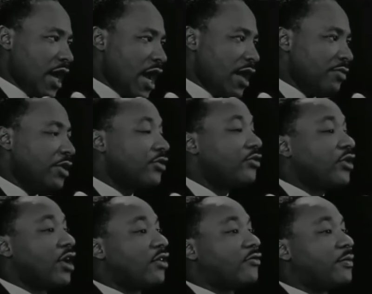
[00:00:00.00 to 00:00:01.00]
time
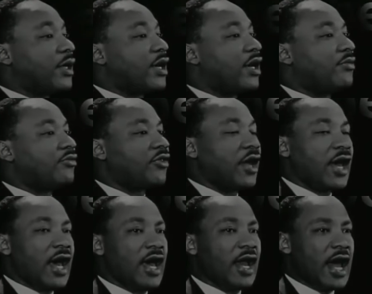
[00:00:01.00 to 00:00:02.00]
itself becomes
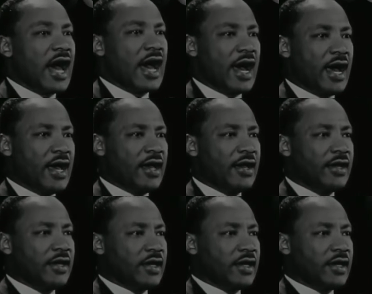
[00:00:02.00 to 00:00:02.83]
an ally